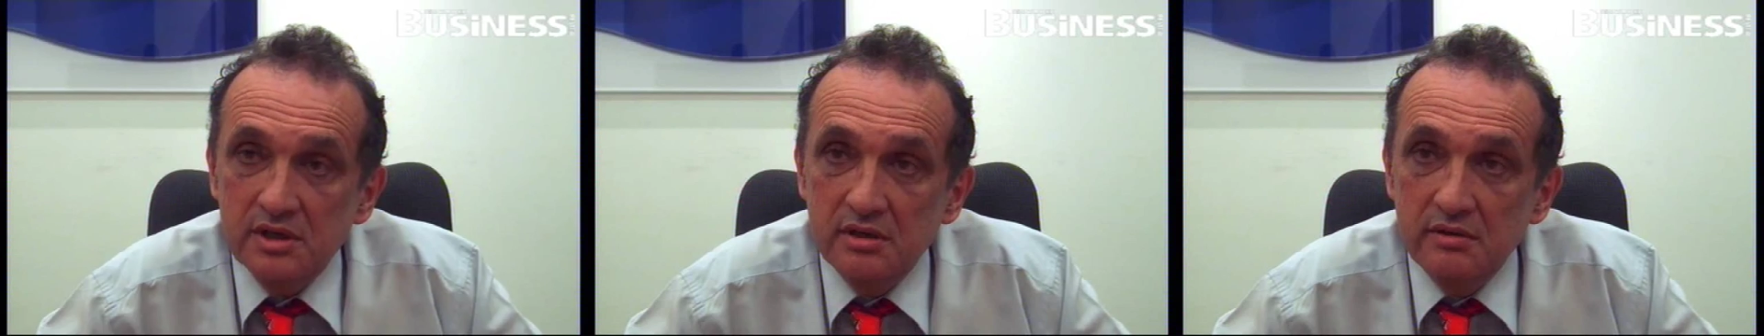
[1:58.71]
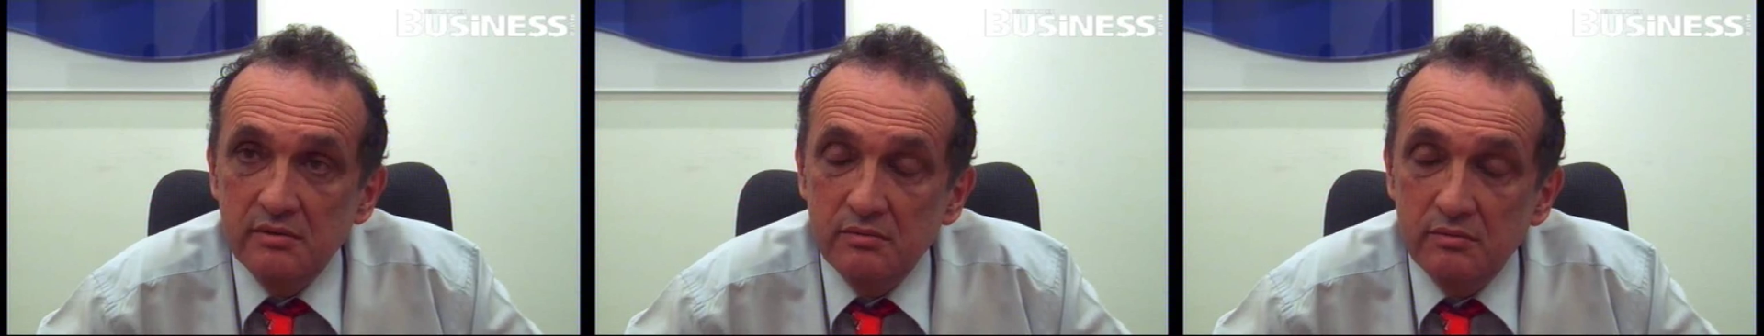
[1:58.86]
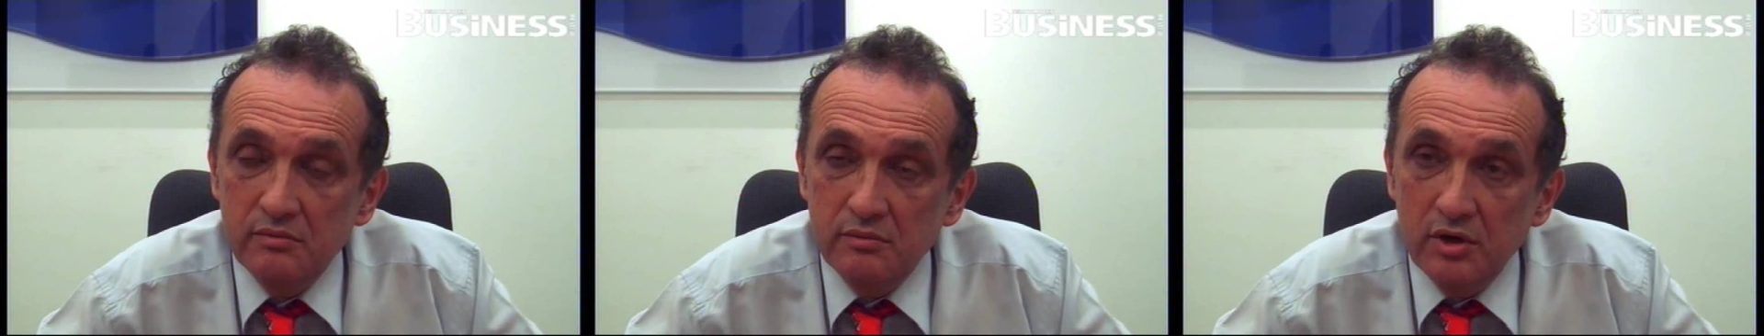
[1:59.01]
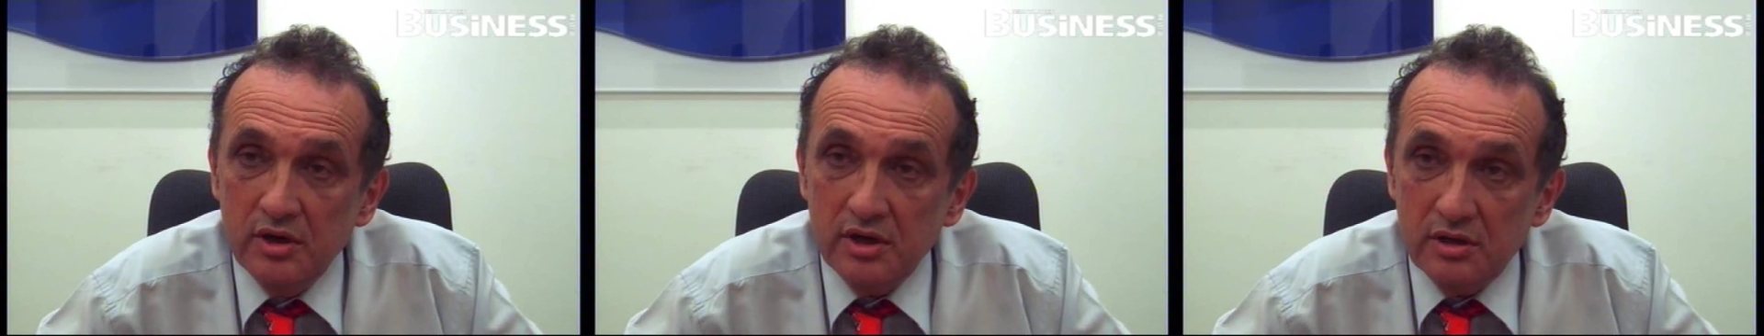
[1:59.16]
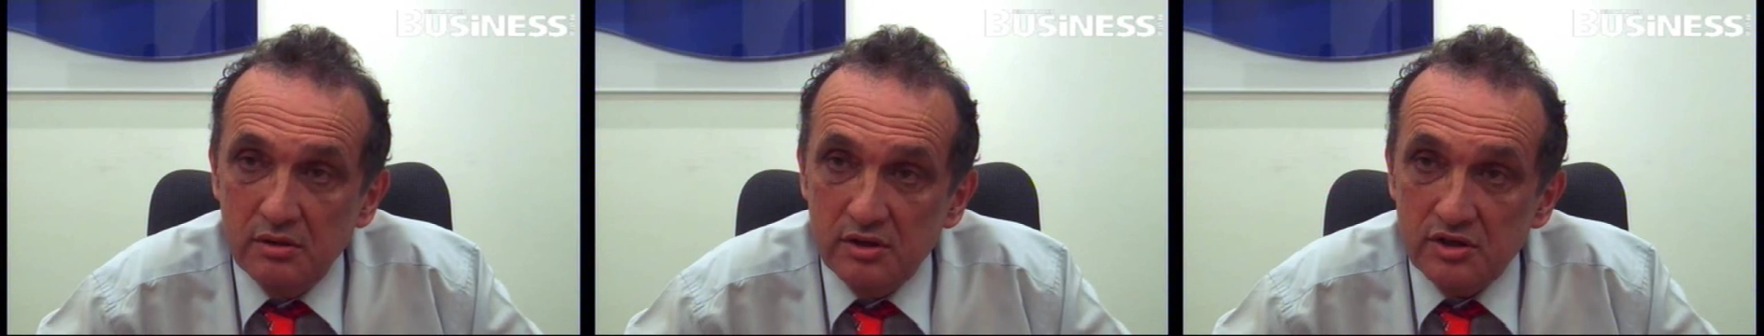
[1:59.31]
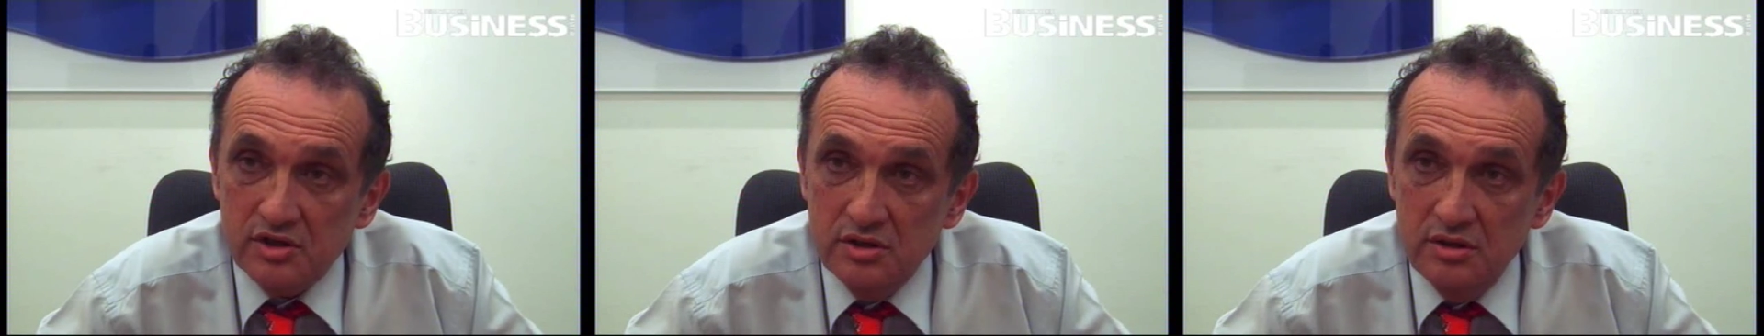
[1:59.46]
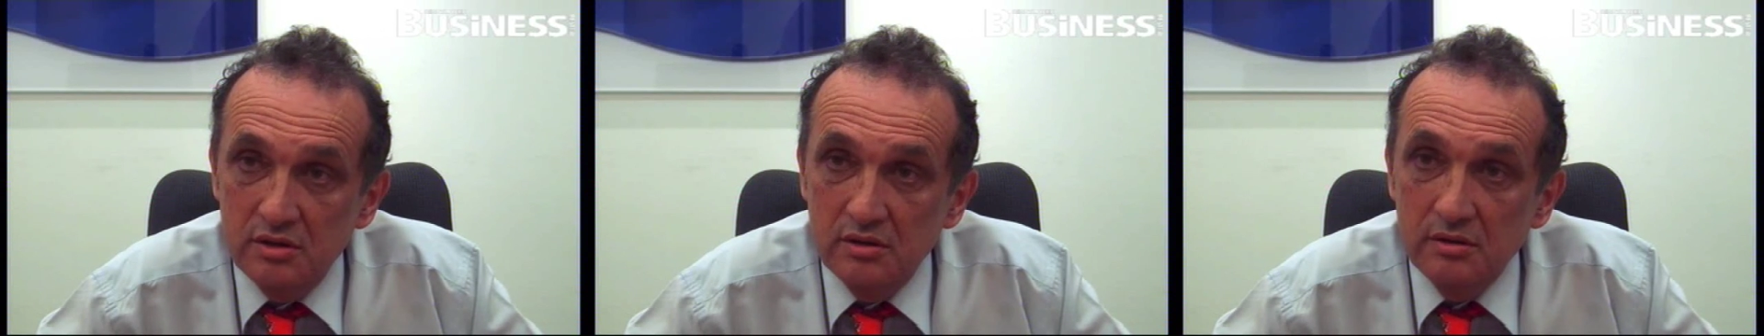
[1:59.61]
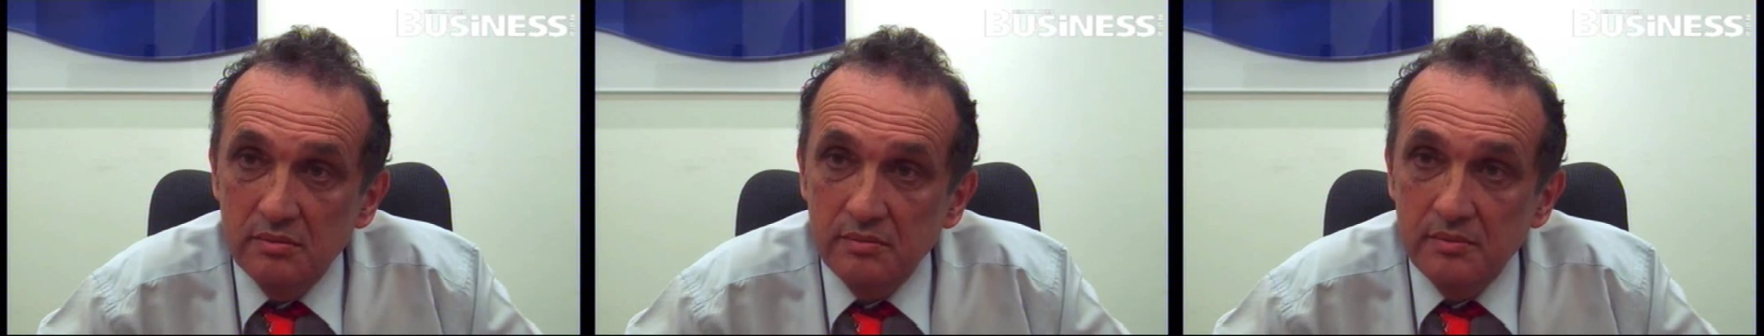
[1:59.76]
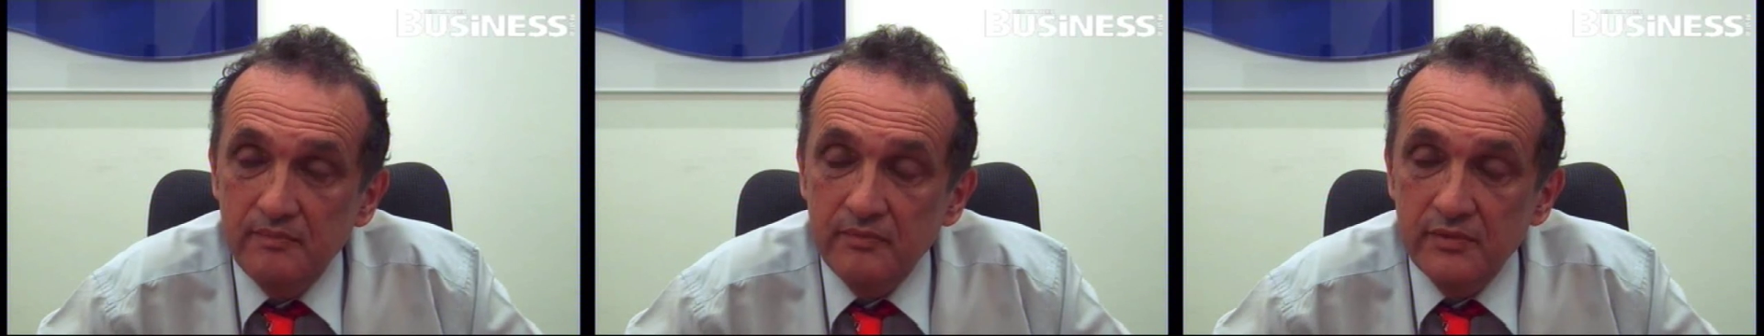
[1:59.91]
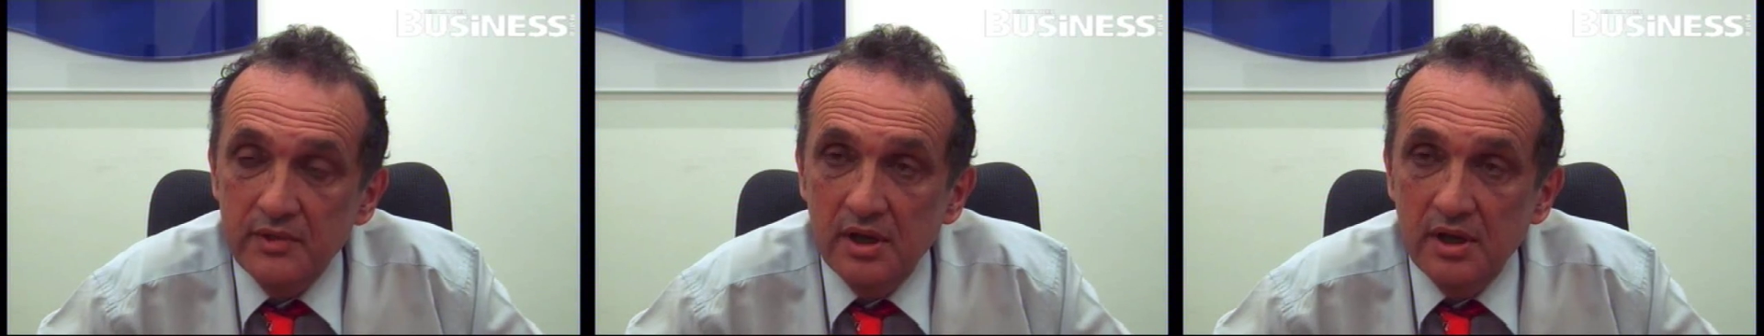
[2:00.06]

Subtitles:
So right across Europe,